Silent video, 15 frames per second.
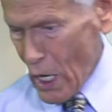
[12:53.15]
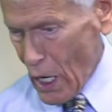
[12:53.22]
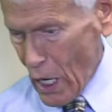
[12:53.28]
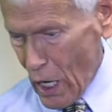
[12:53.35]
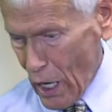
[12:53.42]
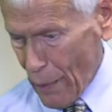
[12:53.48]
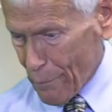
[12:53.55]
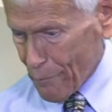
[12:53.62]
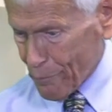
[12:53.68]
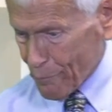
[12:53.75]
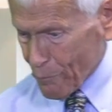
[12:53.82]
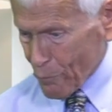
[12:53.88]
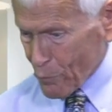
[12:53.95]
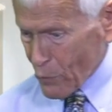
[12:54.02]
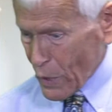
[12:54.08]

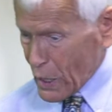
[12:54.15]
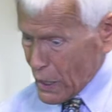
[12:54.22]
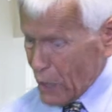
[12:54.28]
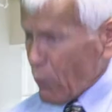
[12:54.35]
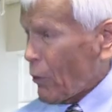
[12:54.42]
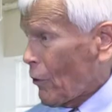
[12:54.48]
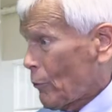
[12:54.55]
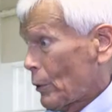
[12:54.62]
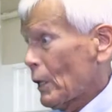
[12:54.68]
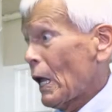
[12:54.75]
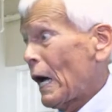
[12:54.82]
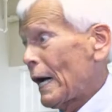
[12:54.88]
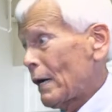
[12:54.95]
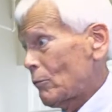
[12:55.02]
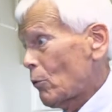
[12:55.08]
Yeah, one of the real
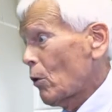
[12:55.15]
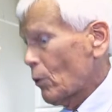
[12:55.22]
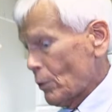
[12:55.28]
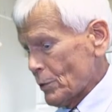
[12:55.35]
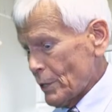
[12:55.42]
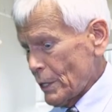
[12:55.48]
high rollers,